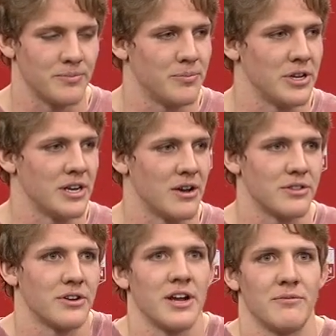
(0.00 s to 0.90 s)
being out
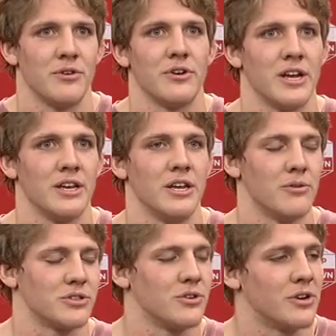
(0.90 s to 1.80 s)
there having no idea
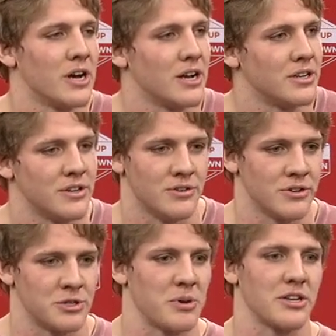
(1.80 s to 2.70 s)
what's going on, and
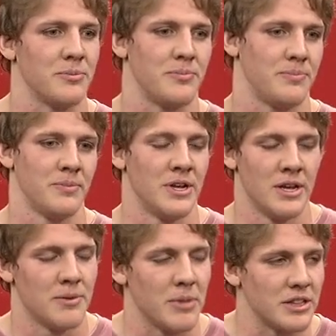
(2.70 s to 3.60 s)
you're expected to
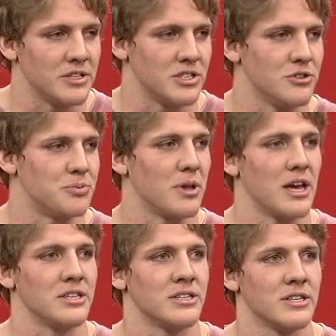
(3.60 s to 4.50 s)
make these huge
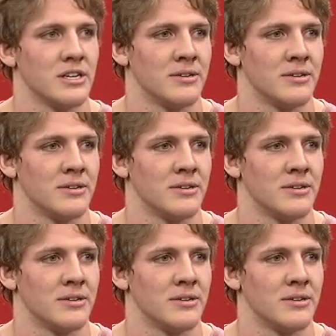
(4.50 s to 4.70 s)
plays.